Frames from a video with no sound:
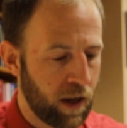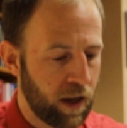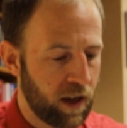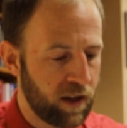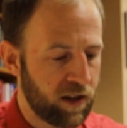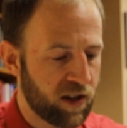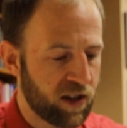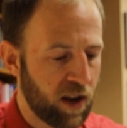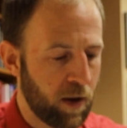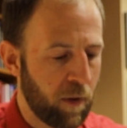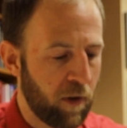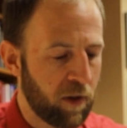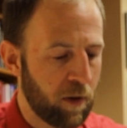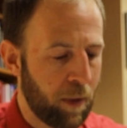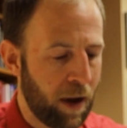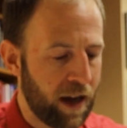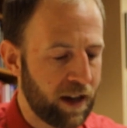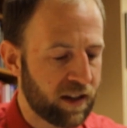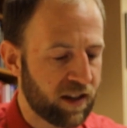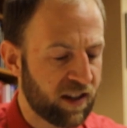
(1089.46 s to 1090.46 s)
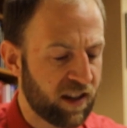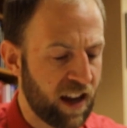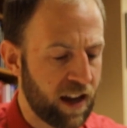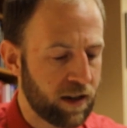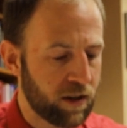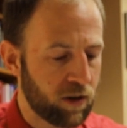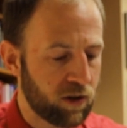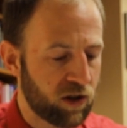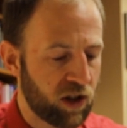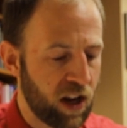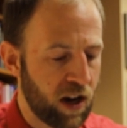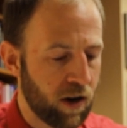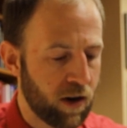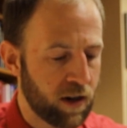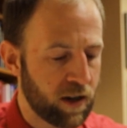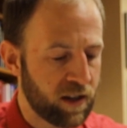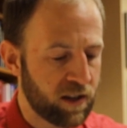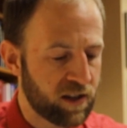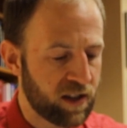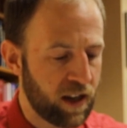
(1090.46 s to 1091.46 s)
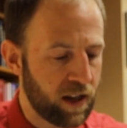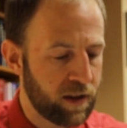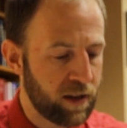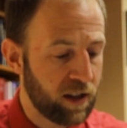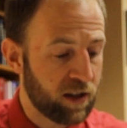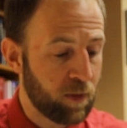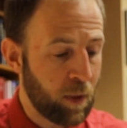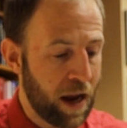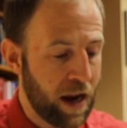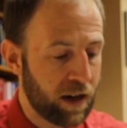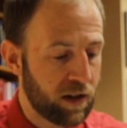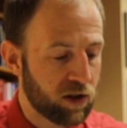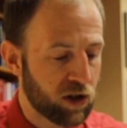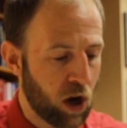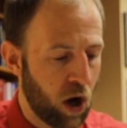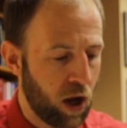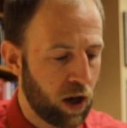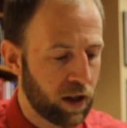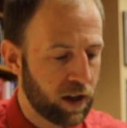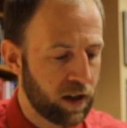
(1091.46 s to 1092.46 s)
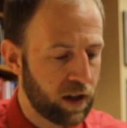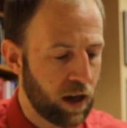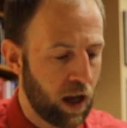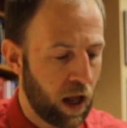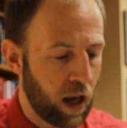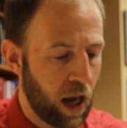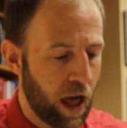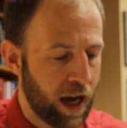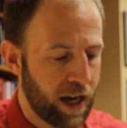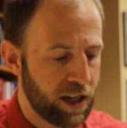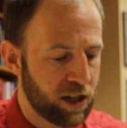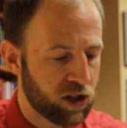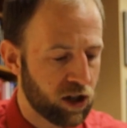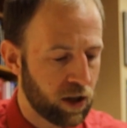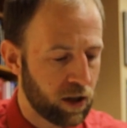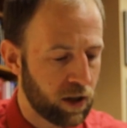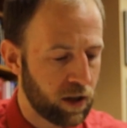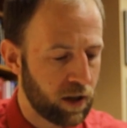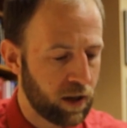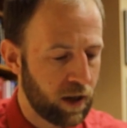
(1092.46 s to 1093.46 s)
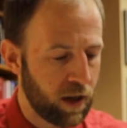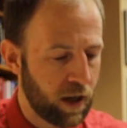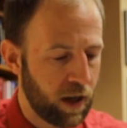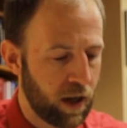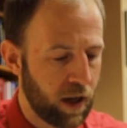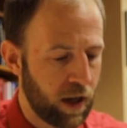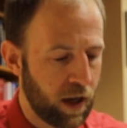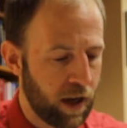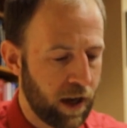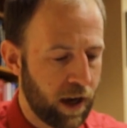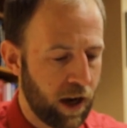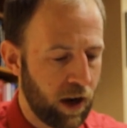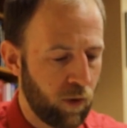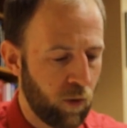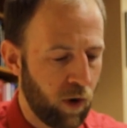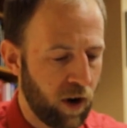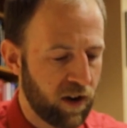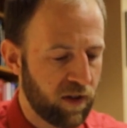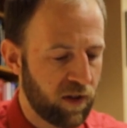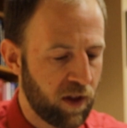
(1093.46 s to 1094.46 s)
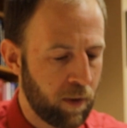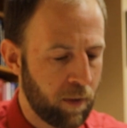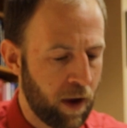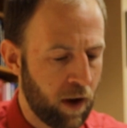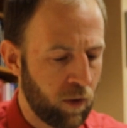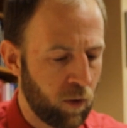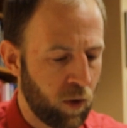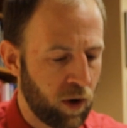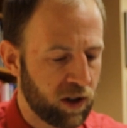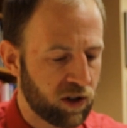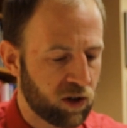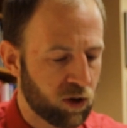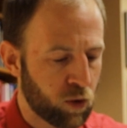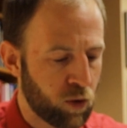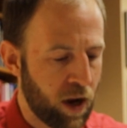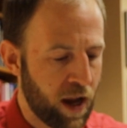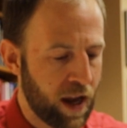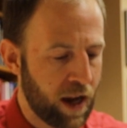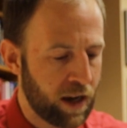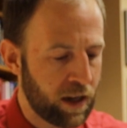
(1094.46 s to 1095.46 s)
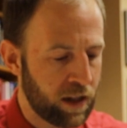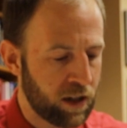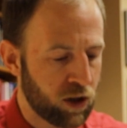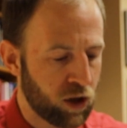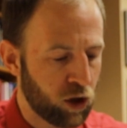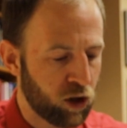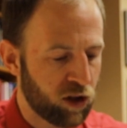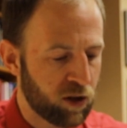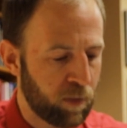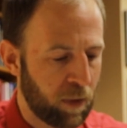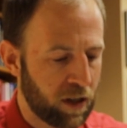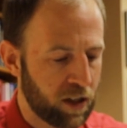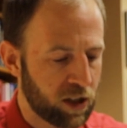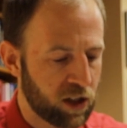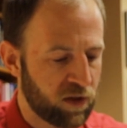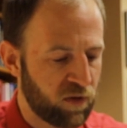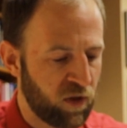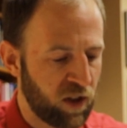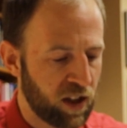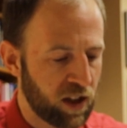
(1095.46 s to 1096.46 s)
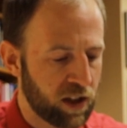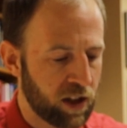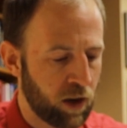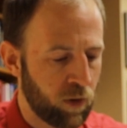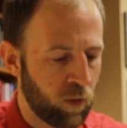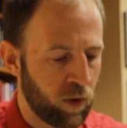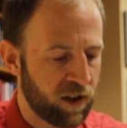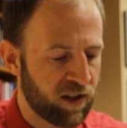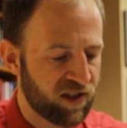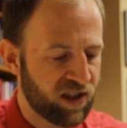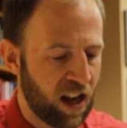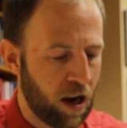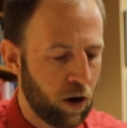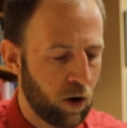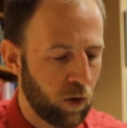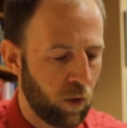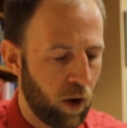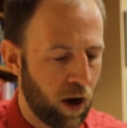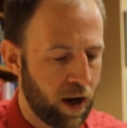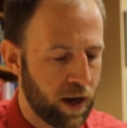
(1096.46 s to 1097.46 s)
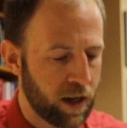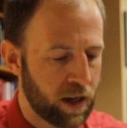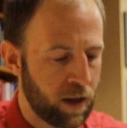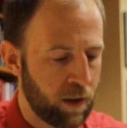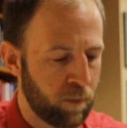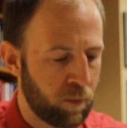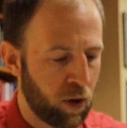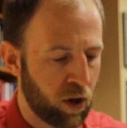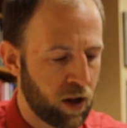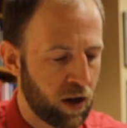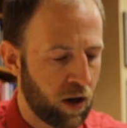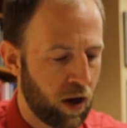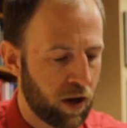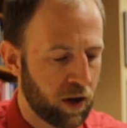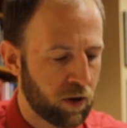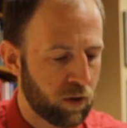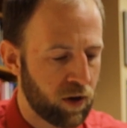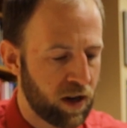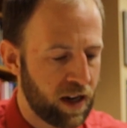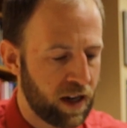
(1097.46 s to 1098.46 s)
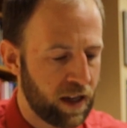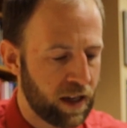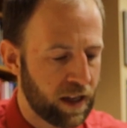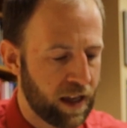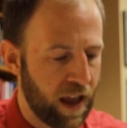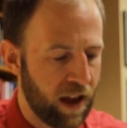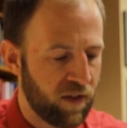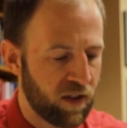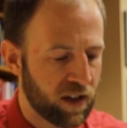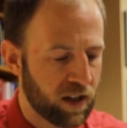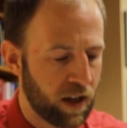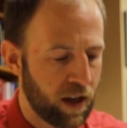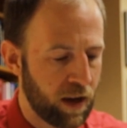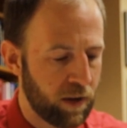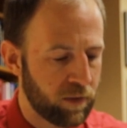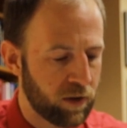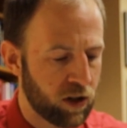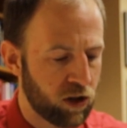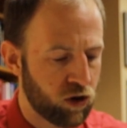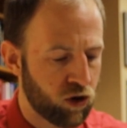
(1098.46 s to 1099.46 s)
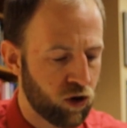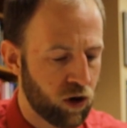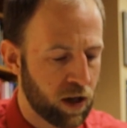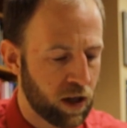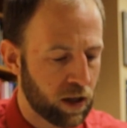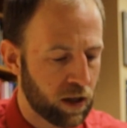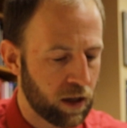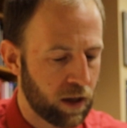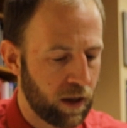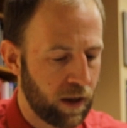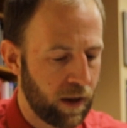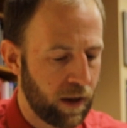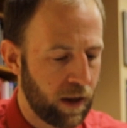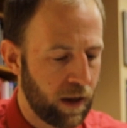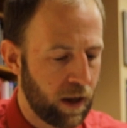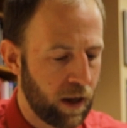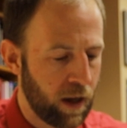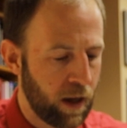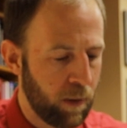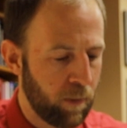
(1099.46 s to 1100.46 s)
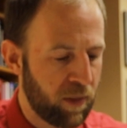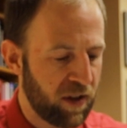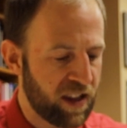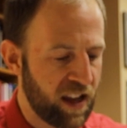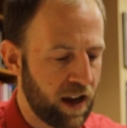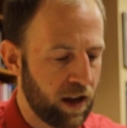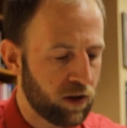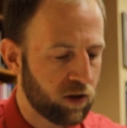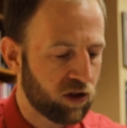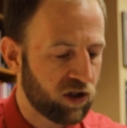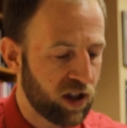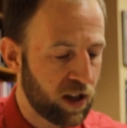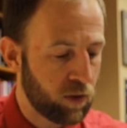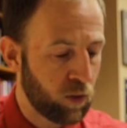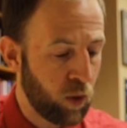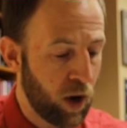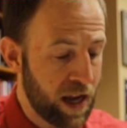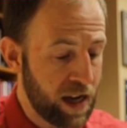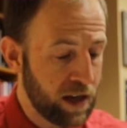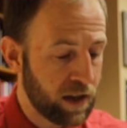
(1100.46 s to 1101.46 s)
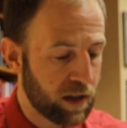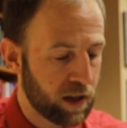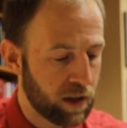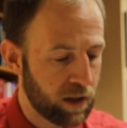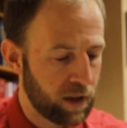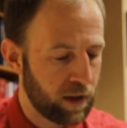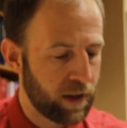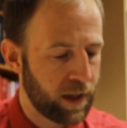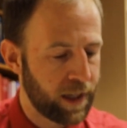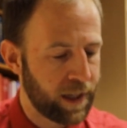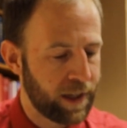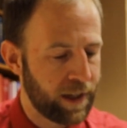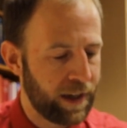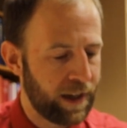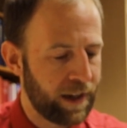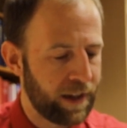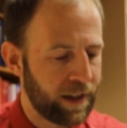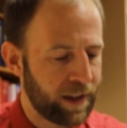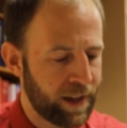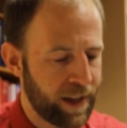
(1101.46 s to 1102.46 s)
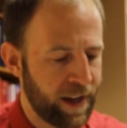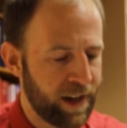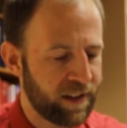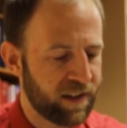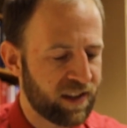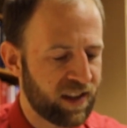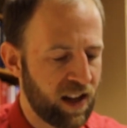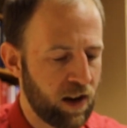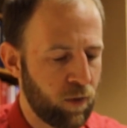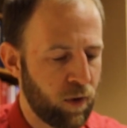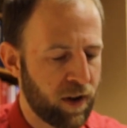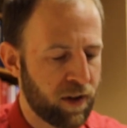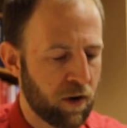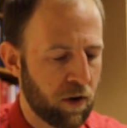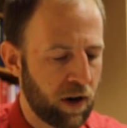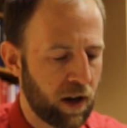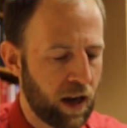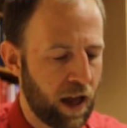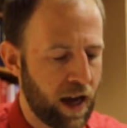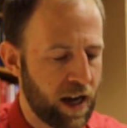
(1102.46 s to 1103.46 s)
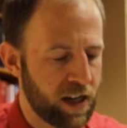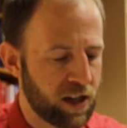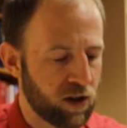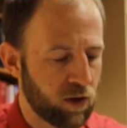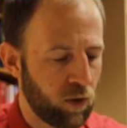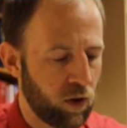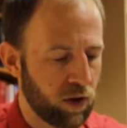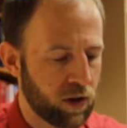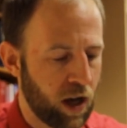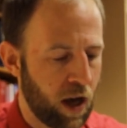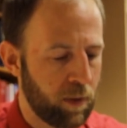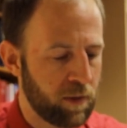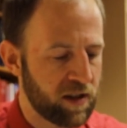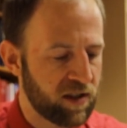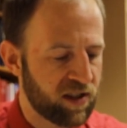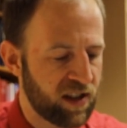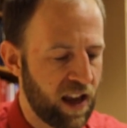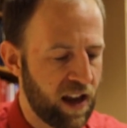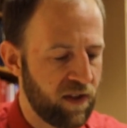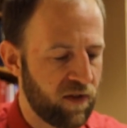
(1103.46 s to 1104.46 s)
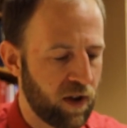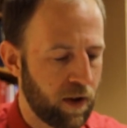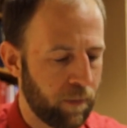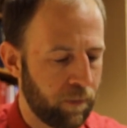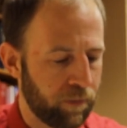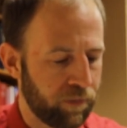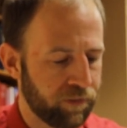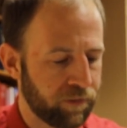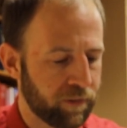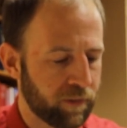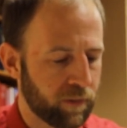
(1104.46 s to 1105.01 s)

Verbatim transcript: And some of the bystanders hearing it said, This man is calling Elijah. One of them at once ran and took a sponge, filled it with sour wine, and put it on a reed and gave it to him to drink. But the other said, Wait, let us see whether Elijah will come and save him.